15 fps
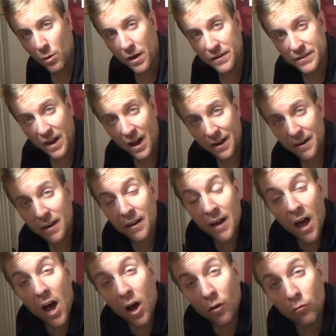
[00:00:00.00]
one done.
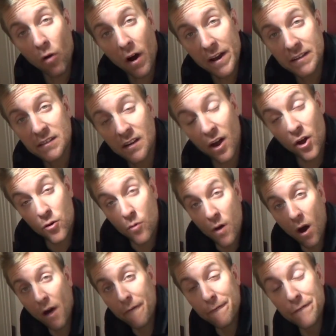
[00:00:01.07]
Right, so
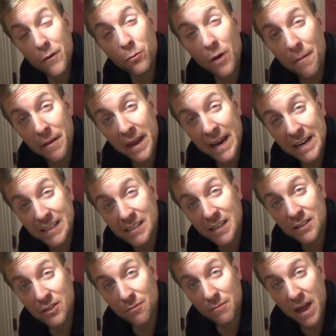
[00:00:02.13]
I've filled up the heating
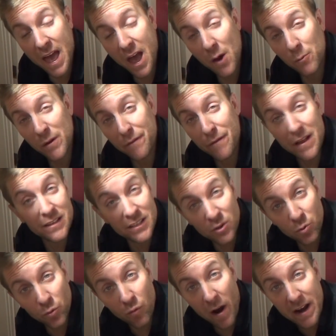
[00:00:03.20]
system now, we've vented
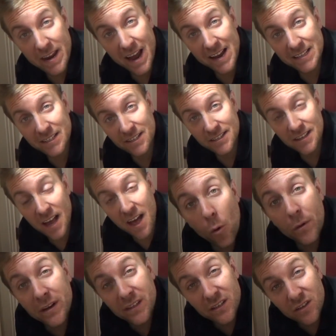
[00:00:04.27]
all the radiators.
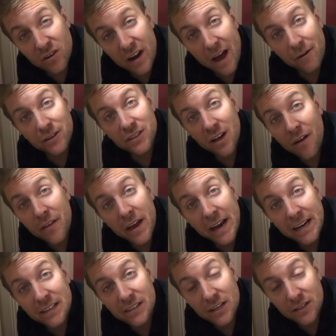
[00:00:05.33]
All we need to do now is turn the
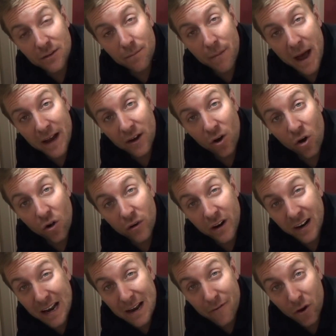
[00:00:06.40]
heating system back on
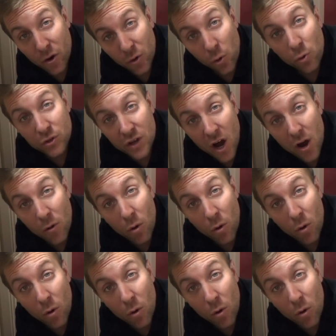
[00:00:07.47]
and leave it on auto